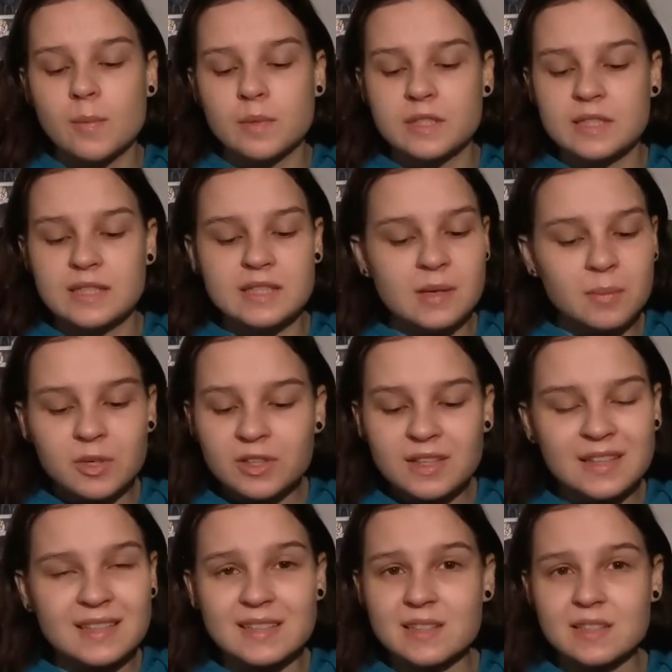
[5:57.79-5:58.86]
but since I'm
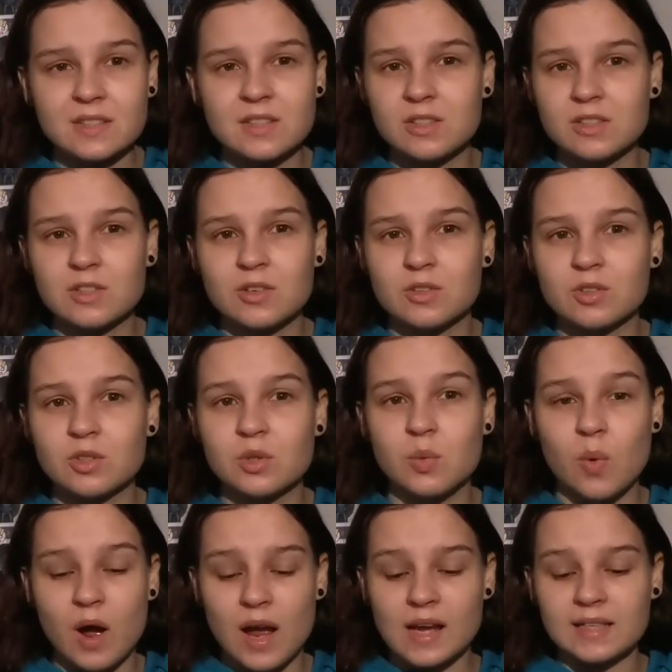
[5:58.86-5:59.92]
only listening to the songs
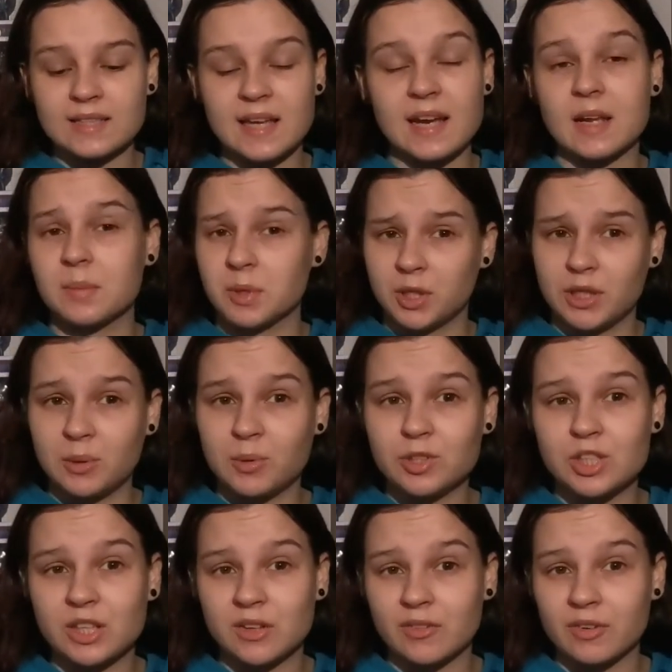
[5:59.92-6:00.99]
twice and I'm only
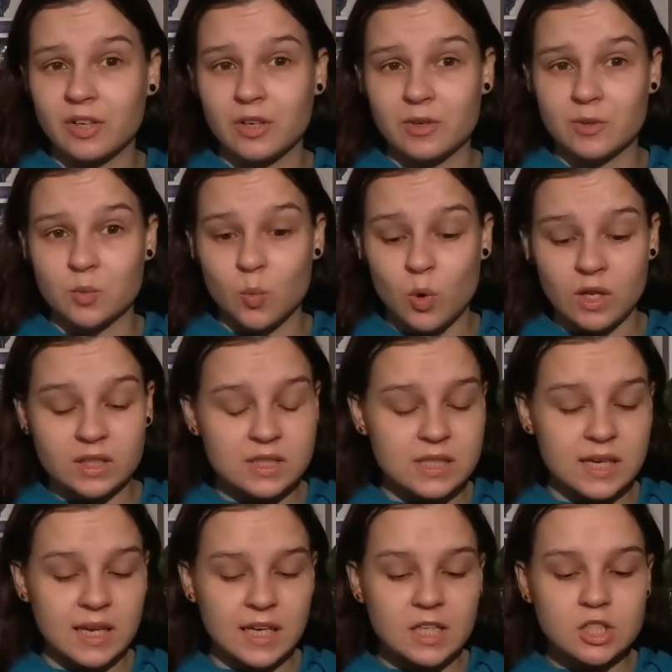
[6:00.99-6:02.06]
watching the videos
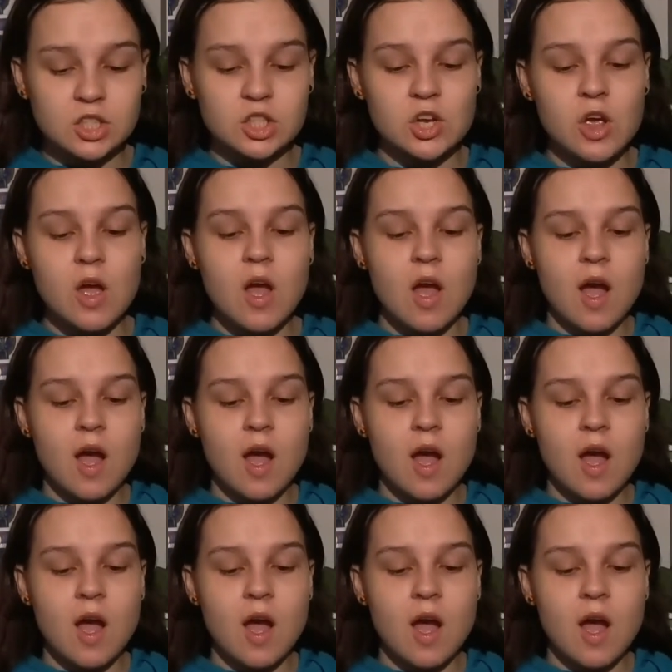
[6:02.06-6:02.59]
once each,